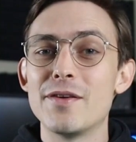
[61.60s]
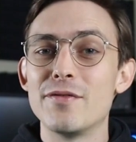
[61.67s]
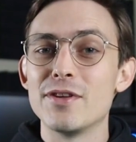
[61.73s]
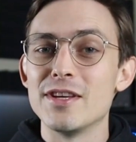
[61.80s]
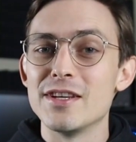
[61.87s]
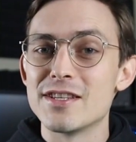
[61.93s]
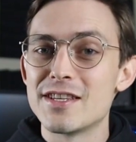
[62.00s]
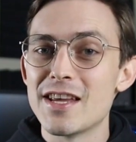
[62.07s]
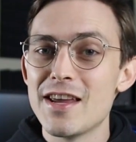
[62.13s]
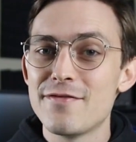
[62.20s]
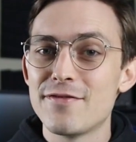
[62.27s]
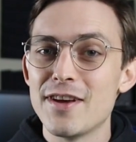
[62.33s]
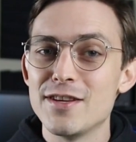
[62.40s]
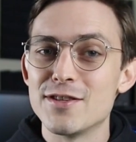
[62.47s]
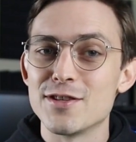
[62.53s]
everything
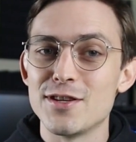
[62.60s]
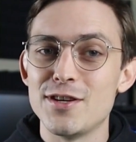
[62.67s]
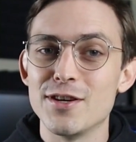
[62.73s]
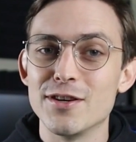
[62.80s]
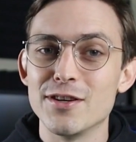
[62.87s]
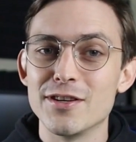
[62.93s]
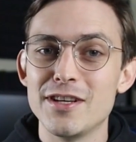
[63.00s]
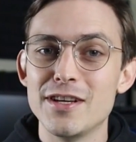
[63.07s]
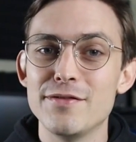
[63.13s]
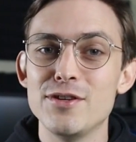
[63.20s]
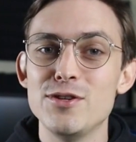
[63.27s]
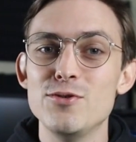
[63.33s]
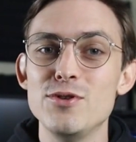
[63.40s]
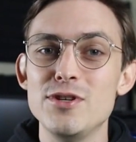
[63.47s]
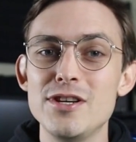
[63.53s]
safe and secure, giving
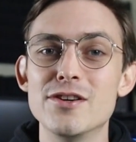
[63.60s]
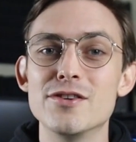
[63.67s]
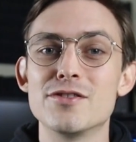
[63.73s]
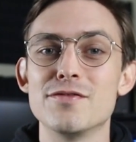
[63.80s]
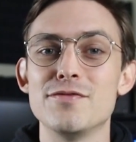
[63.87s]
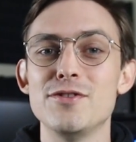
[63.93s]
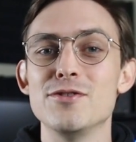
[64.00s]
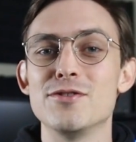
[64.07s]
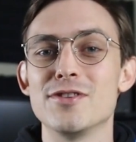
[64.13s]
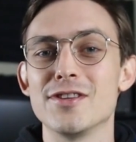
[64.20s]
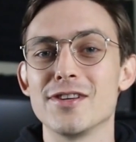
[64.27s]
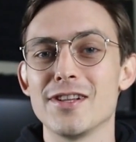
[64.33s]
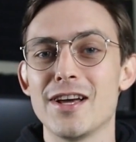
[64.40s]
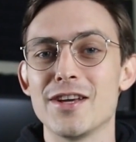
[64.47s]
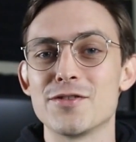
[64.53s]
you years of use in the
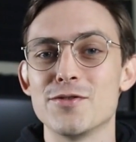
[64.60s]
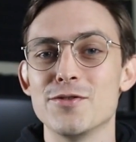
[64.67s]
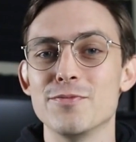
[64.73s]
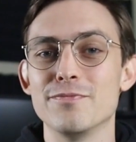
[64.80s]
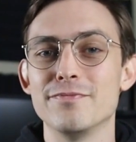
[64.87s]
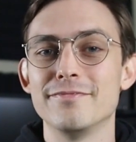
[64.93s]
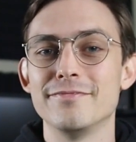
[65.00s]
classroom.